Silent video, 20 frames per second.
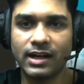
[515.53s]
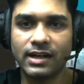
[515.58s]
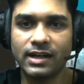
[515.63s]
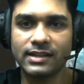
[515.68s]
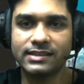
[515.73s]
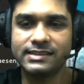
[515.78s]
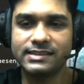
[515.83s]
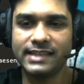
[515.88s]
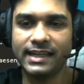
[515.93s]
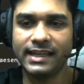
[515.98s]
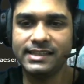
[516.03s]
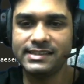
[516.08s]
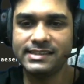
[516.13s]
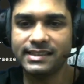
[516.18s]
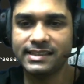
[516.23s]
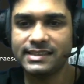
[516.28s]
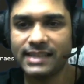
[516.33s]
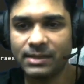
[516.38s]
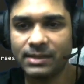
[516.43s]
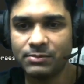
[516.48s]

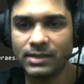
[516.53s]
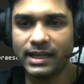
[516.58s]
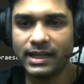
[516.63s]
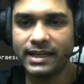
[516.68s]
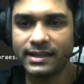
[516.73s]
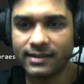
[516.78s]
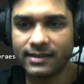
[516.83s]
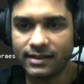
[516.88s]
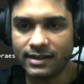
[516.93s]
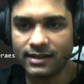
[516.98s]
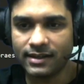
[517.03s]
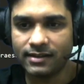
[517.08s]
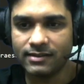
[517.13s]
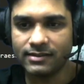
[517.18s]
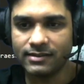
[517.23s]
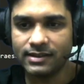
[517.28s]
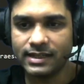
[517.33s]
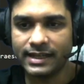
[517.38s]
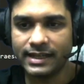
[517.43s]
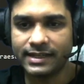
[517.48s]
changing them, like
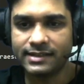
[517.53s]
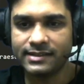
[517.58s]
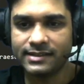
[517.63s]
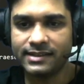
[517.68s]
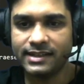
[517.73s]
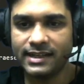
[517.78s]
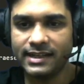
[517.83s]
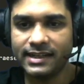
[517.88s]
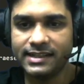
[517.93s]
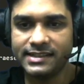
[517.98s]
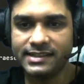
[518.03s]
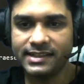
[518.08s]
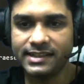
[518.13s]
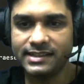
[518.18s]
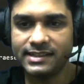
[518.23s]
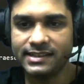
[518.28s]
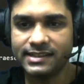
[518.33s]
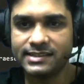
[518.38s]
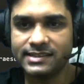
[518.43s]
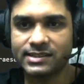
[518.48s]

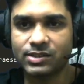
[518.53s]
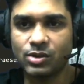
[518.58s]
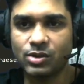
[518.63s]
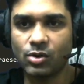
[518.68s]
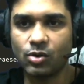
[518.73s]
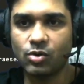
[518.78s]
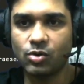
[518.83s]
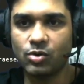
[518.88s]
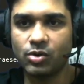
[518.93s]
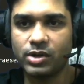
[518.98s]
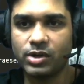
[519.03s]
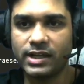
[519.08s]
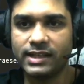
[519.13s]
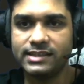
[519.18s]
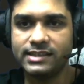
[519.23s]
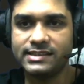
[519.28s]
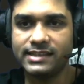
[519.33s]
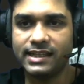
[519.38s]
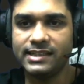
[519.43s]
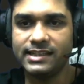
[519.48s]
deleting this code and
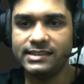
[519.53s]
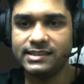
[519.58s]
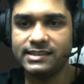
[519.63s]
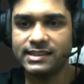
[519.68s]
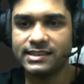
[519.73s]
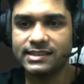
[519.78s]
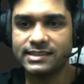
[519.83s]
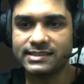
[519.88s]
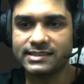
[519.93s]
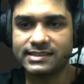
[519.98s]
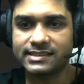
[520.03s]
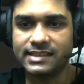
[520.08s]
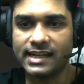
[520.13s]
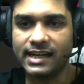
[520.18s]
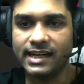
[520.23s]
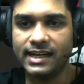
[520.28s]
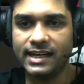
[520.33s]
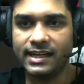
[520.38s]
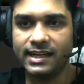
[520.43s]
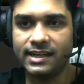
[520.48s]
changing the
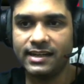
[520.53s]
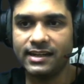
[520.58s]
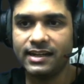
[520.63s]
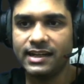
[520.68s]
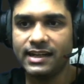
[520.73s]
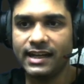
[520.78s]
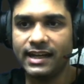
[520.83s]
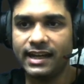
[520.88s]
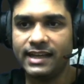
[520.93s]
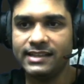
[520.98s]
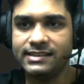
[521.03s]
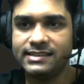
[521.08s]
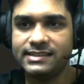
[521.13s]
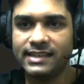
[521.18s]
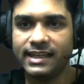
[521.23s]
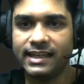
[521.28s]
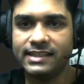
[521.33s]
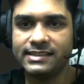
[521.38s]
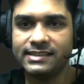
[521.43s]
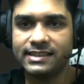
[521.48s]
style and
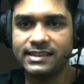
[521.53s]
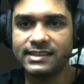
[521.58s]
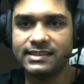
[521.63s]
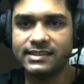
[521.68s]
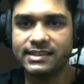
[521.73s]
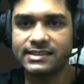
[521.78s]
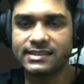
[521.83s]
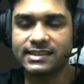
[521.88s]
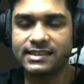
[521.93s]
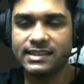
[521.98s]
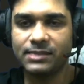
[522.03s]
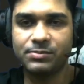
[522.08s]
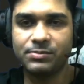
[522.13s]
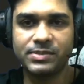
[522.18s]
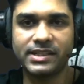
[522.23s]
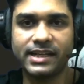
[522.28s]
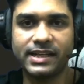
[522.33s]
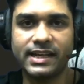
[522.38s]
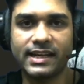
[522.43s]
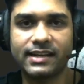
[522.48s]
changing the script
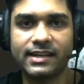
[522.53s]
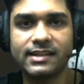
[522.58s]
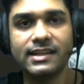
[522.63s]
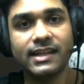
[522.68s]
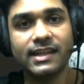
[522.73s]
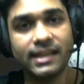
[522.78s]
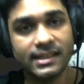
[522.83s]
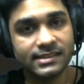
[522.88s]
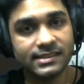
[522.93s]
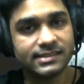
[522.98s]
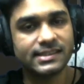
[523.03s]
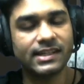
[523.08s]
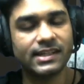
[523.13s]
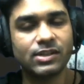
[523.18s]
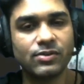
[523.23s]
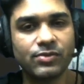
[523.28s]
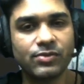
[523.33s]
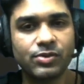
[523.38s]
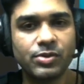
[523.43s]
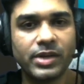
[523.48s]
tag, instead
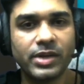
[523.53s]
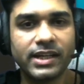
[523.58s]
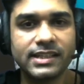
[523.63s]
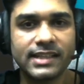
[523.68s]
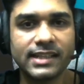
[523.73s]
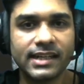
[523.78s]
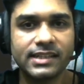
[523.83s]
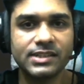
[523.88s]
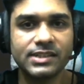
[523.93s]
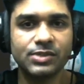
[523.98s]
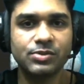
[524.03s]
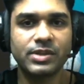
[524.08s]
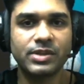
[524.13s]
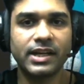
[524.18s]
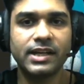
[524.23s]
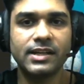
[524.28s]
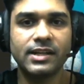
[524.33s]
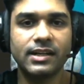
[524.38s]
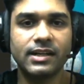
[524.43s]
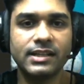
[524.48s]
of doing that, you
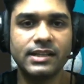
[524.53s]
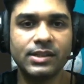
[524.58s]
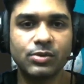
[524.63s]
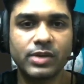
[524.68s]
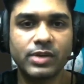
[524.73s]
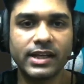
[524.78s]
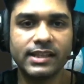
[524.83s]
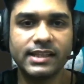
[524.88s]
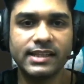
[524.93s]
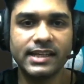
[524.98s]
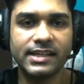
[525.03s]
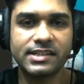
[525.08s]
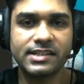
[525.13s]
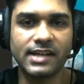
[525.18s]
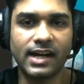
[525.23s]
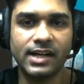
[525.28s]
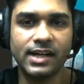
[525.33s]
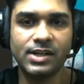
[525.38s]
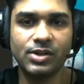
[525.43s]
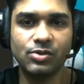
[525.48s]
can hit
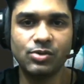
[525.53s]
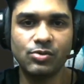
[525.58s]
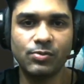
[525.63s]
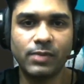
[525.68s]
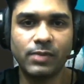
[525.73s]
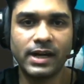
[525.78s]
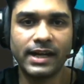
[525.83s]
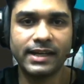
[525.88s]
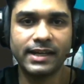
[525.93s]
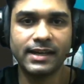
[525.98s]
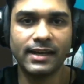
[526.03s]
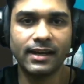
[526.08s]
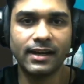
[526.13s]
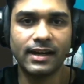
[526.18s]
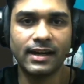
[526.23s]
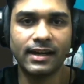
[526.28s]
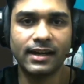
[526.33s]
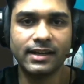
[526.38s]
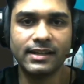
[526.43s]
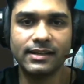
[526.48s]
undo by uh,